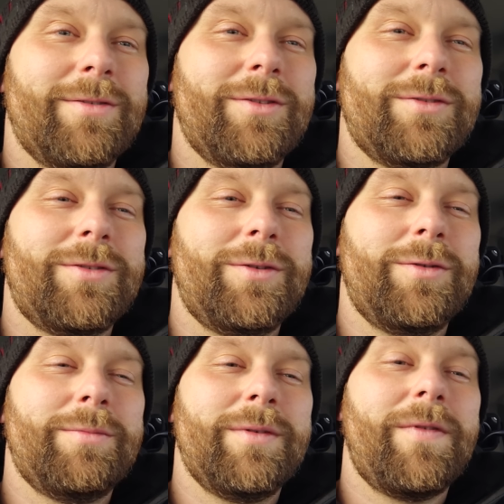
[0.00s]
those of you who
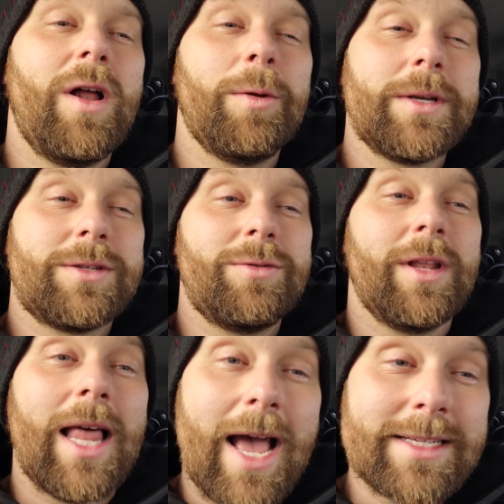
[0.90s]
have been following us through the
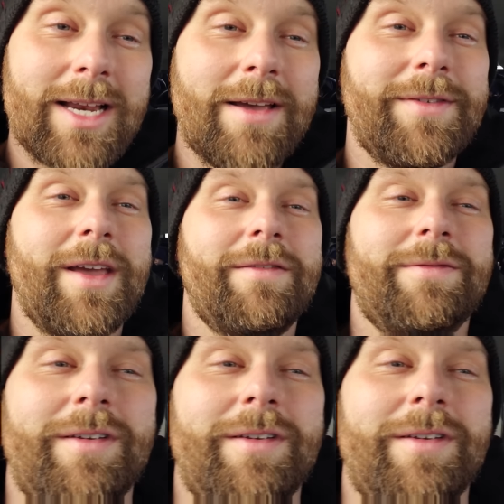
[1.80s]
last IVF,